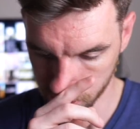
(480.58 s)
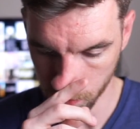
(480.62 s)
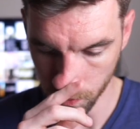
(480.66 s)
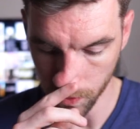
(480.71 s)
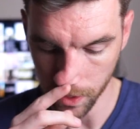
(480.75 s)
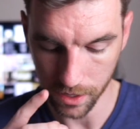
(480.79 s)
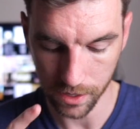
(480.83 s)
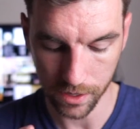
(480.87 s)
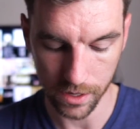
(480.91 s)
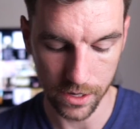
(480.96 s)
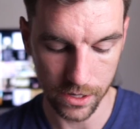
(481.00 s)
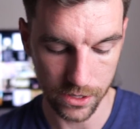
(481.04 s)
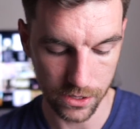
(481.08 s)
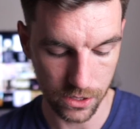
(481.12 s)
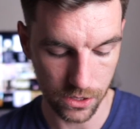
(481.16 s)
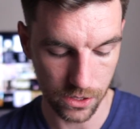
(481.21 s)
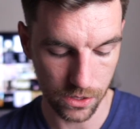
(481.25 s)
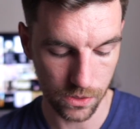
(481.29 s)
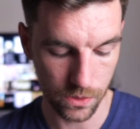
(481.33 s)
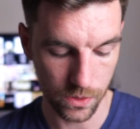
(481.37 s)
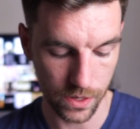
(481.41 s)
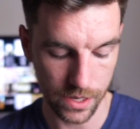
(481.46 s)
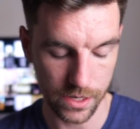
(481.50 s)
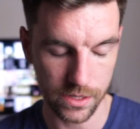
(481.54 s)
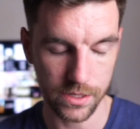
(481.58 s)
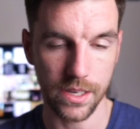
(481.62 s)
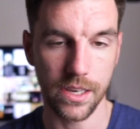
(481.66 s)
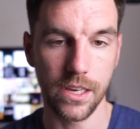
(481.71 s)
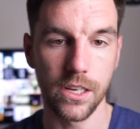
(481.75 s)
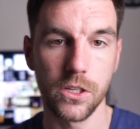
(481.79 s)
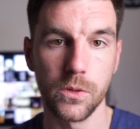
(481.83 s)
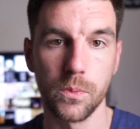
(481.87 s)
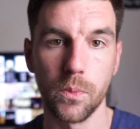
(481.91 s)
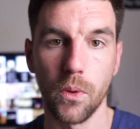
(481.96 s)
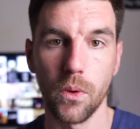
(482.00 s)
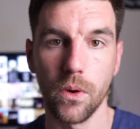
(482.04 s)
So what I'm gonna do is
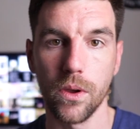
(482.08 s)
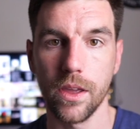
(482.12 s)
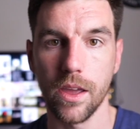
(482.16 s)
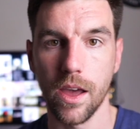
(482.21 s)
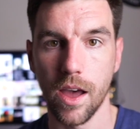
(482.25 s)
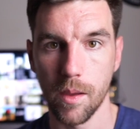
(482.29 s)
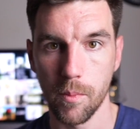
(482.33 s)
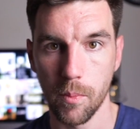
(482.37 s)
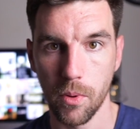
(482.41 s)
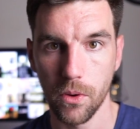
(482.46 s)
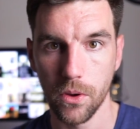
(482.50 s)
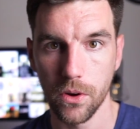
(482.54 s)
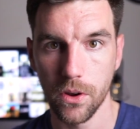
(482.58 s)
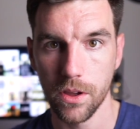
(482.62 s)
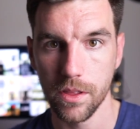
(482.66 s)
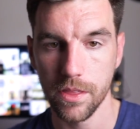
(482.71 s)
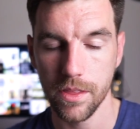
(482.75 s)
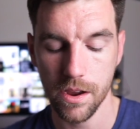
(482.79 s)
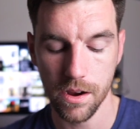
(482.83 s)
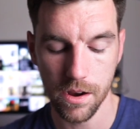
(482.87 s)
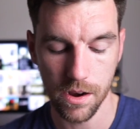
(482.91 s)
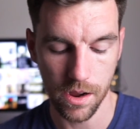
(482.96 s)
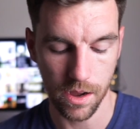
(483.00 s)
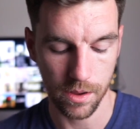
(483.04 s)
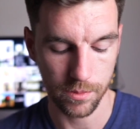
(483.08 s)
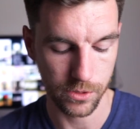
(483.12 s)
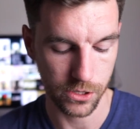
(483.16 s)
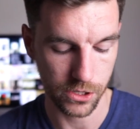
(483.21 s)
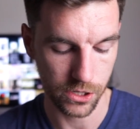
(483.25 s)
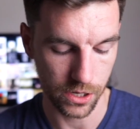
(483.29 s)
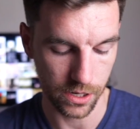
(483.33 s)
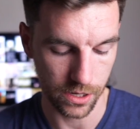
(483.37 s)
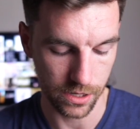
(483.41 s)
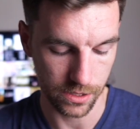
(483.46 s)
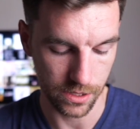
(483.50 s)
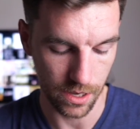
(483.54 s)
each point I put on there, I'm
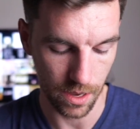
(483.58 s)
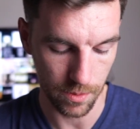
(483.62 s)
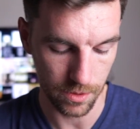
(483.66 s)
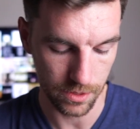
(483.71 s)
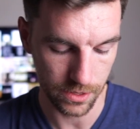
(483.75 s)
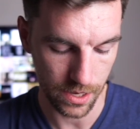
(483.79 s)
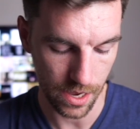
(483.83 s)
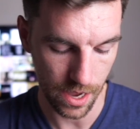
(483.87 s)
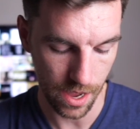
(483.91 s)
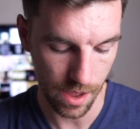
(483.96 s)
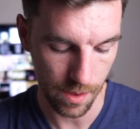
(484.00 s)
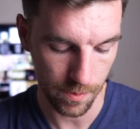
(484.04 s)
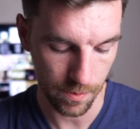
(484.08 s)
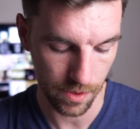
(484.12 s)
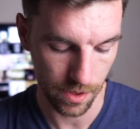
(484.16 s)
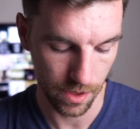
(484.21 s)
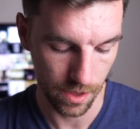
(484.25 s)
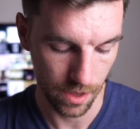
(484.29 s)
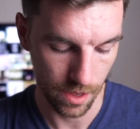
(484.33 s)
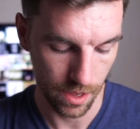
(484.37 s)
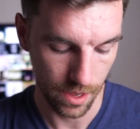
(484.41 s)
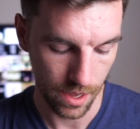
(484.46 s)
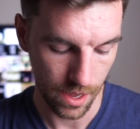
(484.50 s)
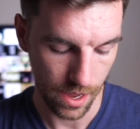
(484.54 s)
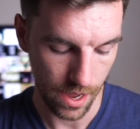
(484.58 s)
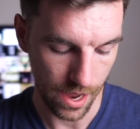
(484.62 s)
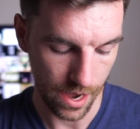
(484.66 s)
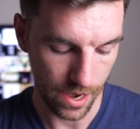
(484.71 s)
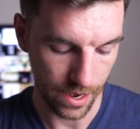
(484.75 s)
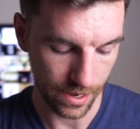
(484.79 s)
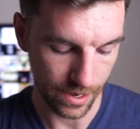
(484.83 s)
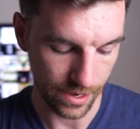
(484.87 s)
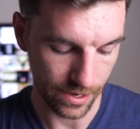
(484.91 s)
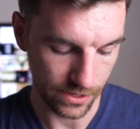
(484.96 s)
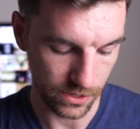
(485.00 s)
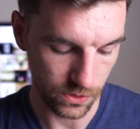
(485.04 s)
just gonna double tap
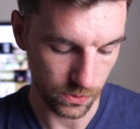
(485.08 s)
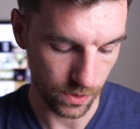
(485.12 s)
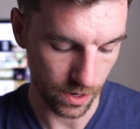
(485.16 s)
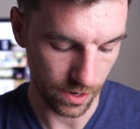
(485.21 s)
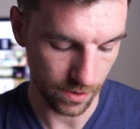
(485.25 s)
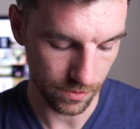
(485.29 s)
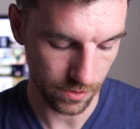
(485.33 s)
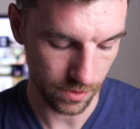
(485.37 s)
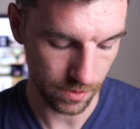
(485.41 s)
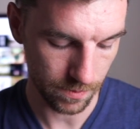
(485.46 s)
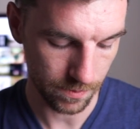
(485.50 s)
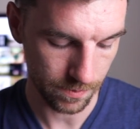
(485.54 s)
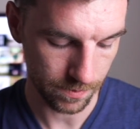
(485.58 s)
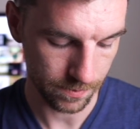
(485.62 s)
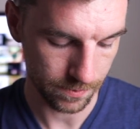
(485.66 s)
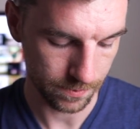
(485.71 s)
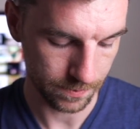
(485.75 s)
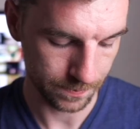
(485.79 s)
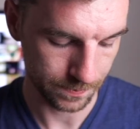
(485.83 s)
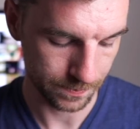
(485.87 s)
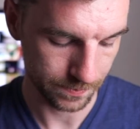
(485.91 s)
and it gets rid of them.